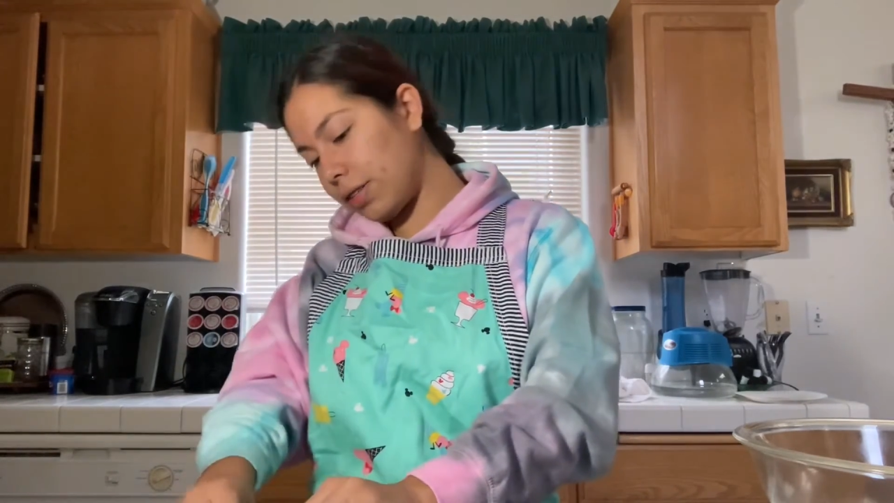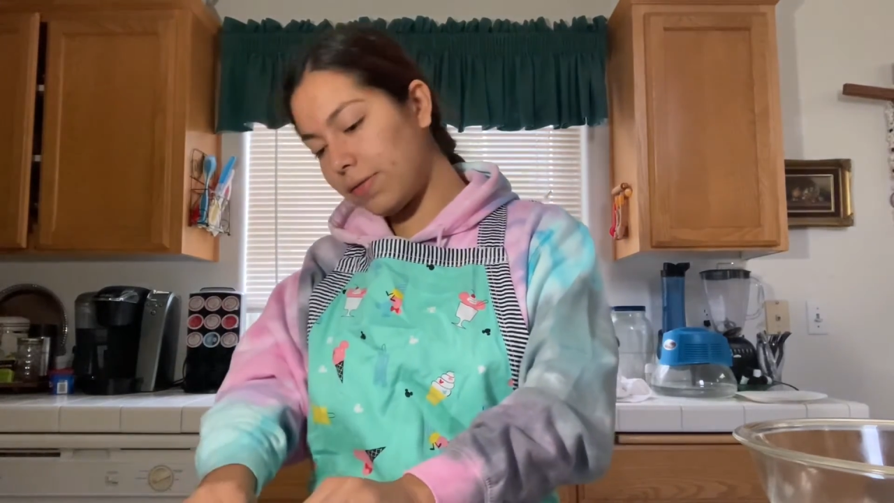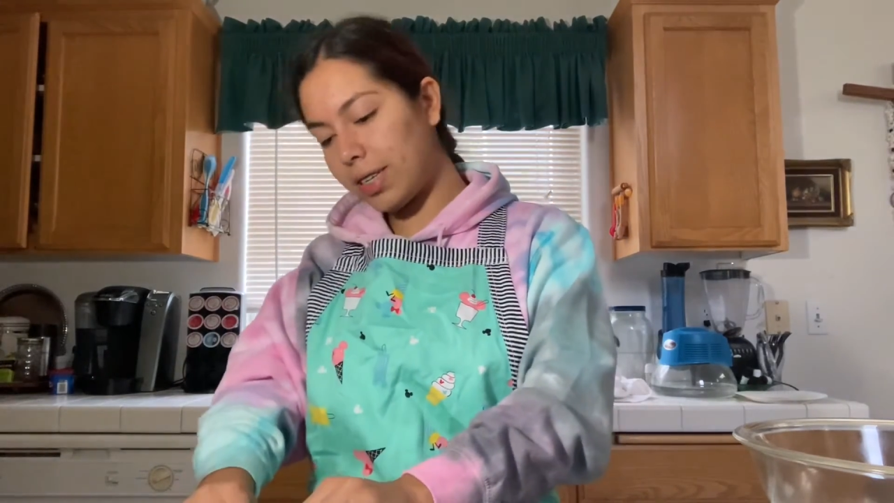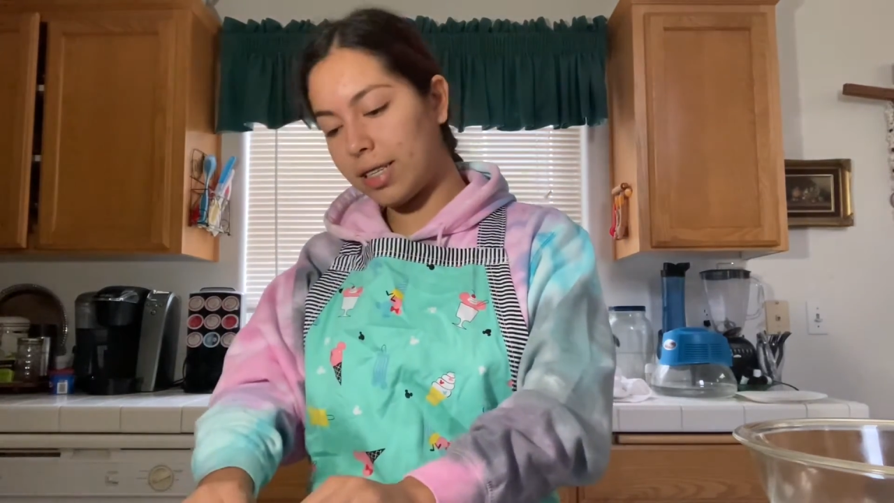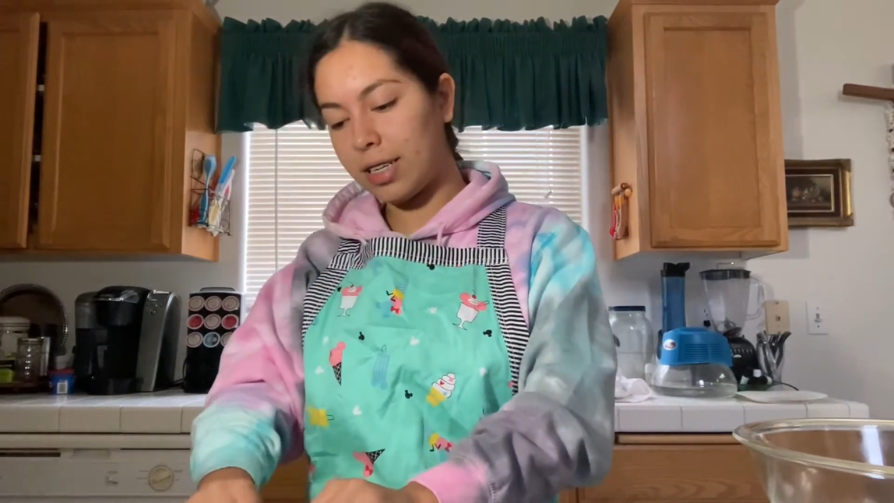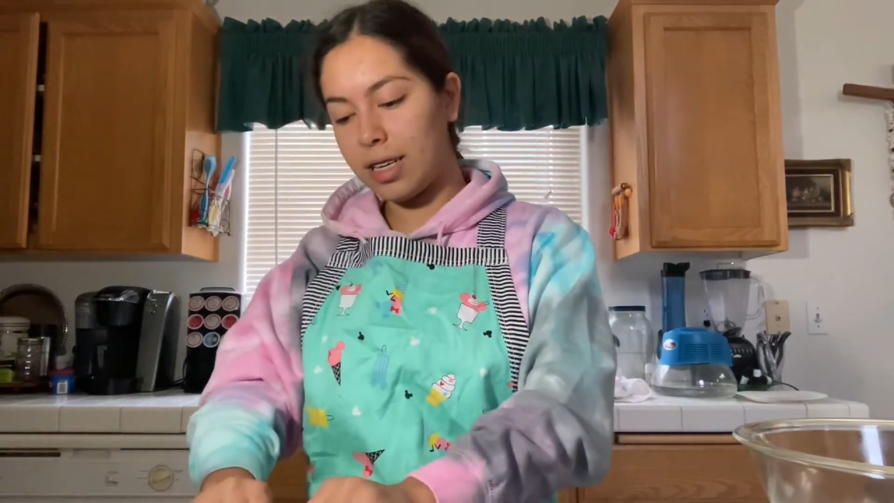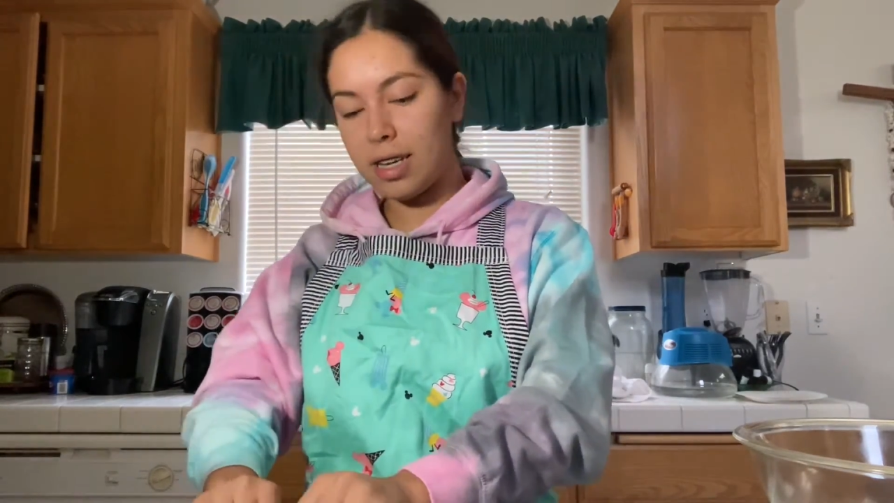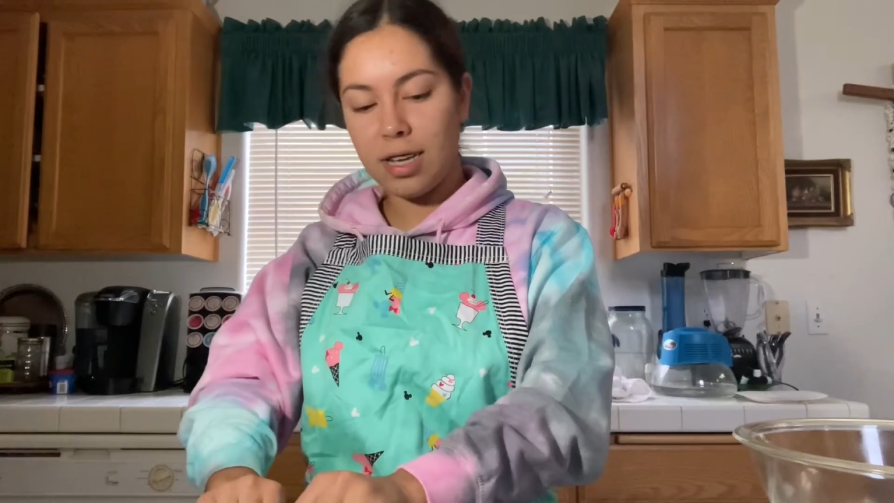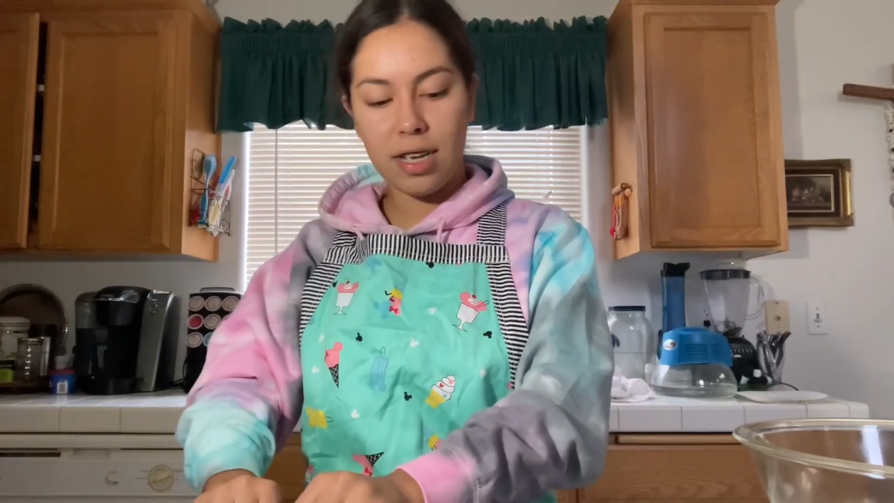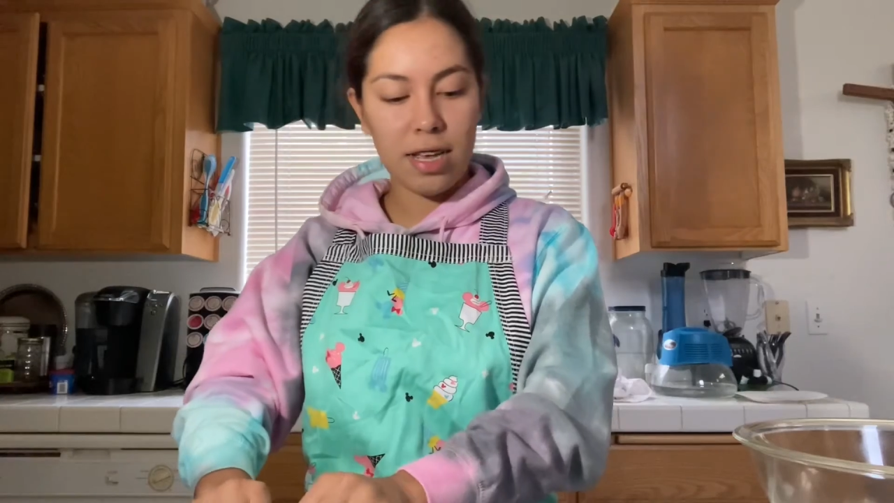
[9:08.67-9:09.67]
fix it.
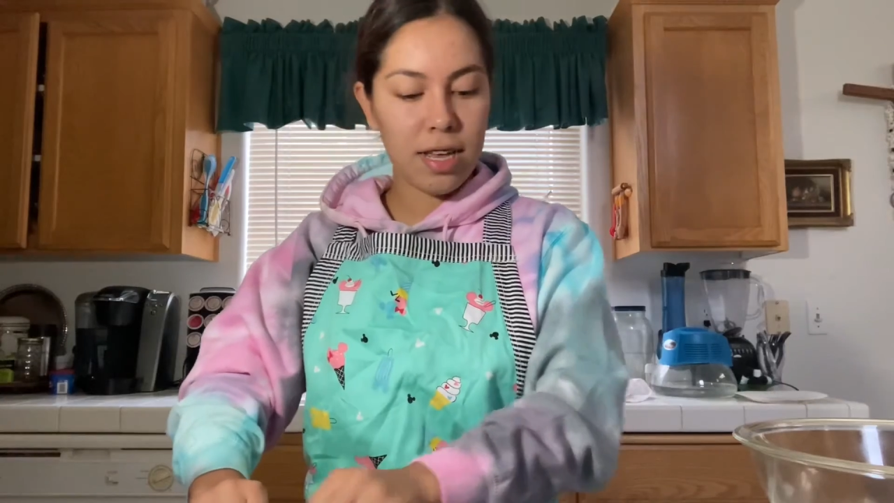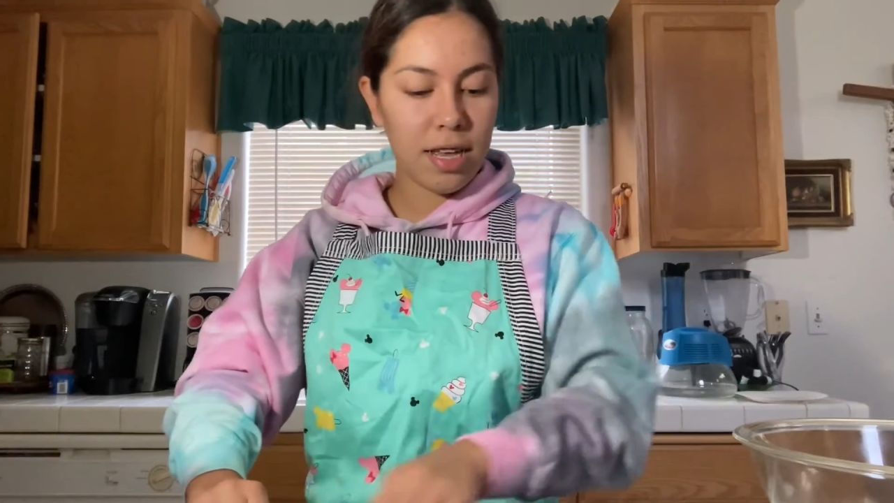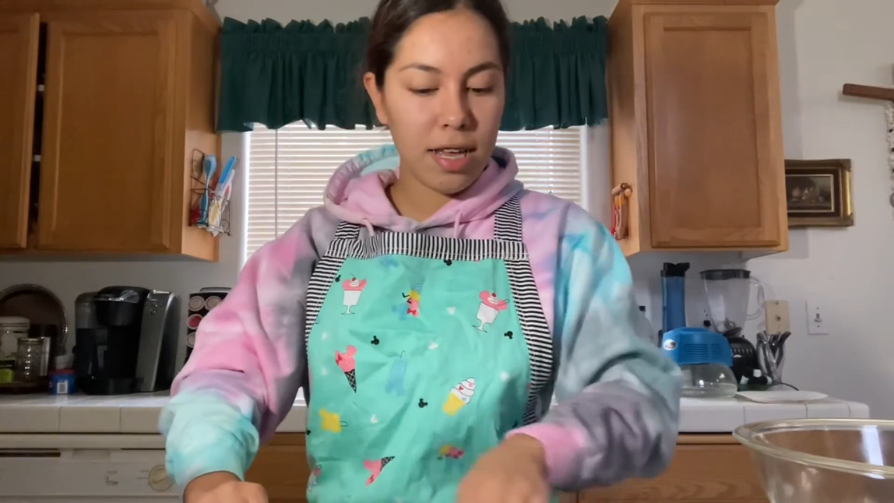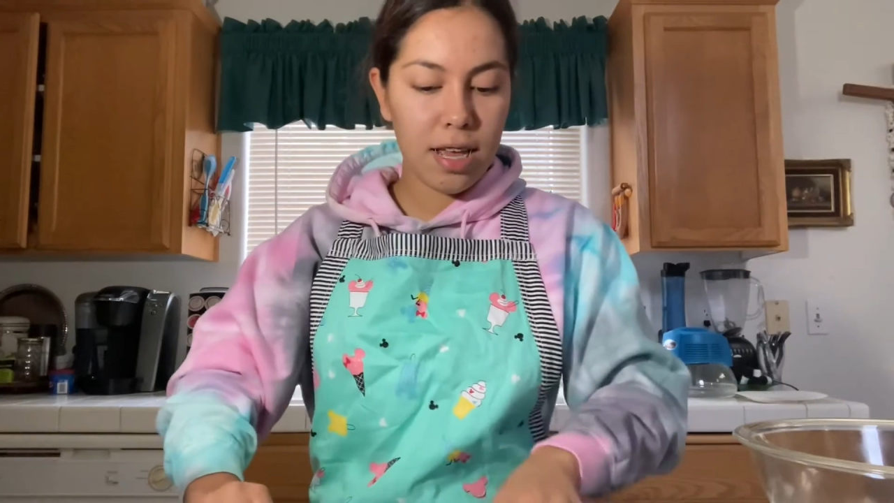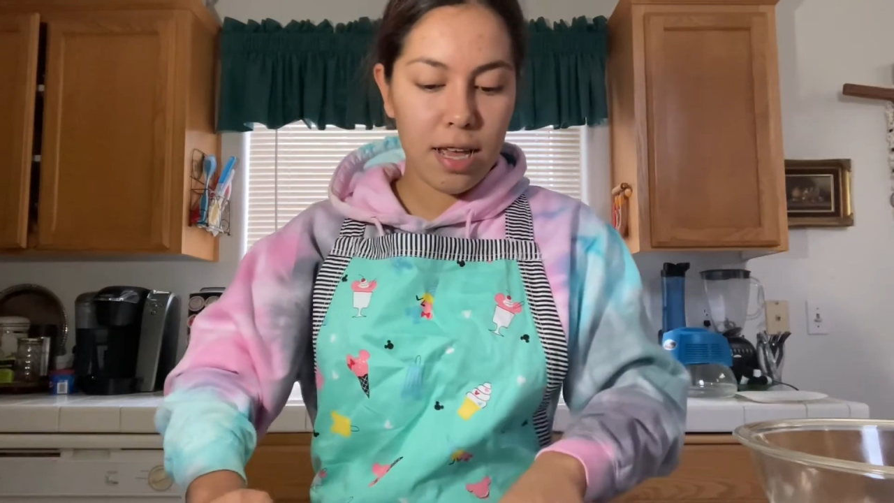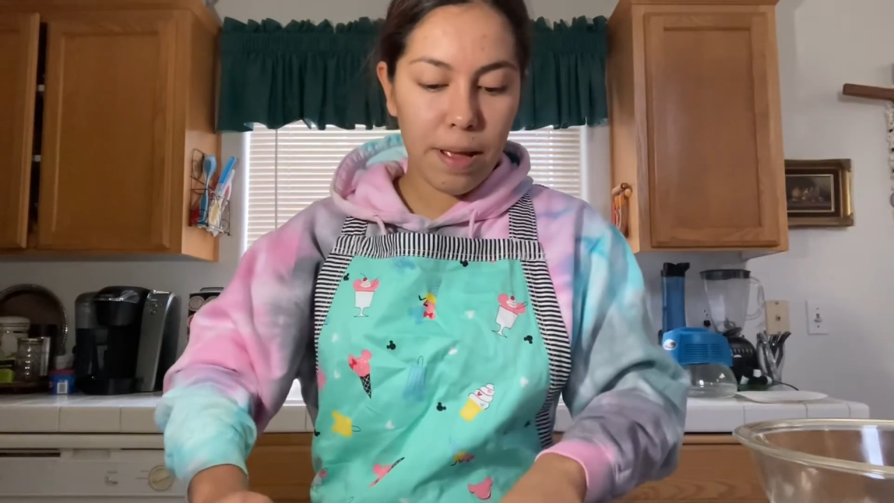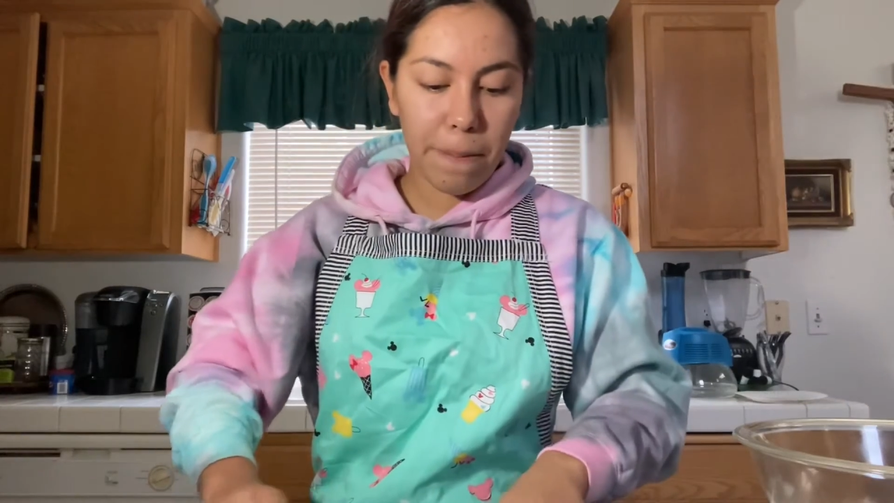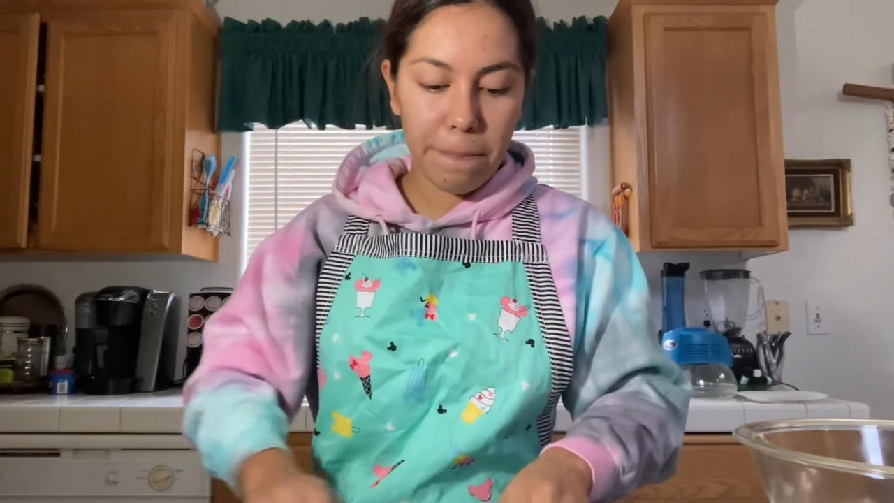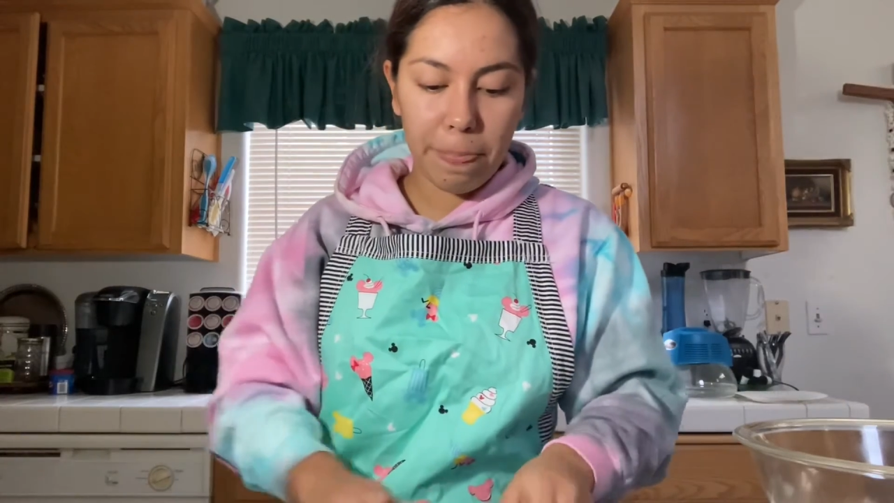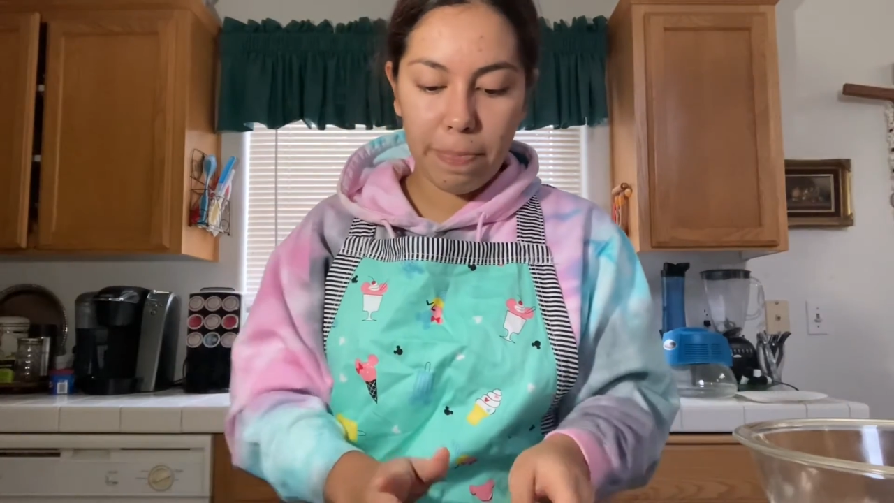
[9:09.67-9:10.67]

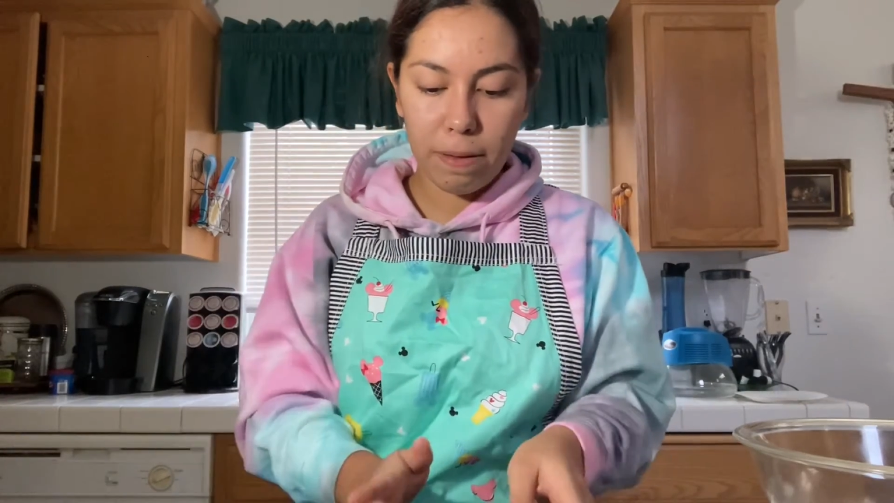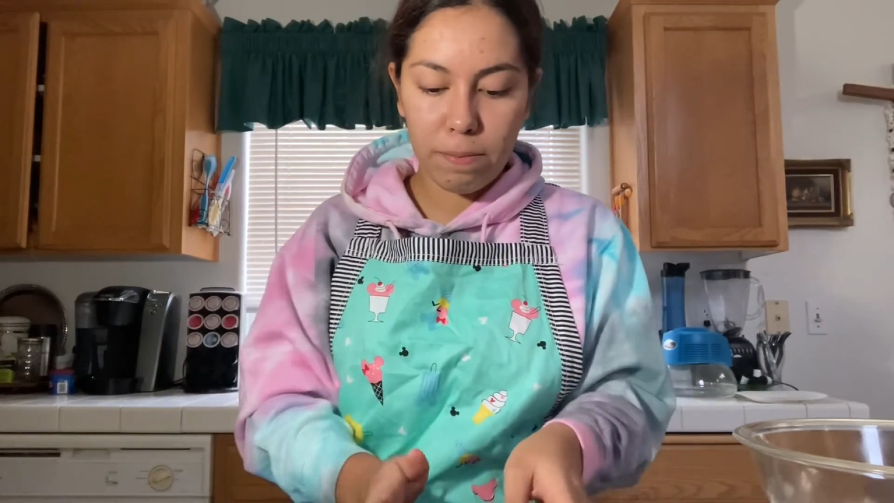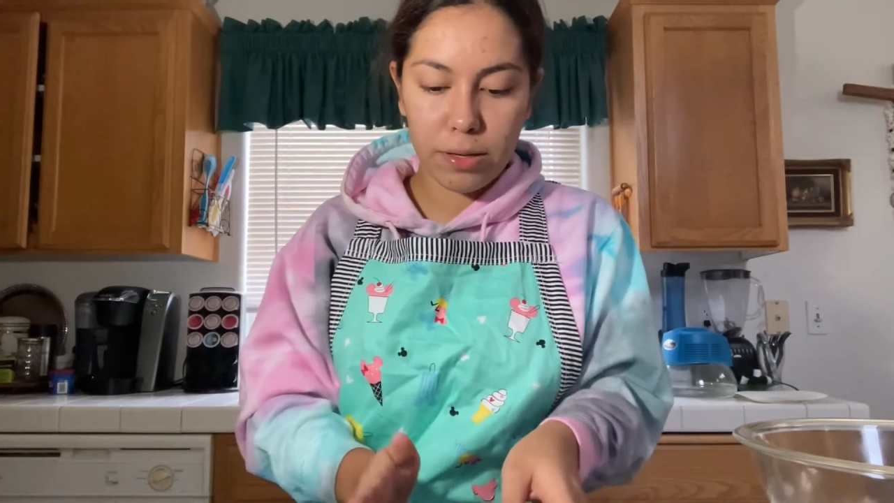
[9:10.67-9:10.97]
I'm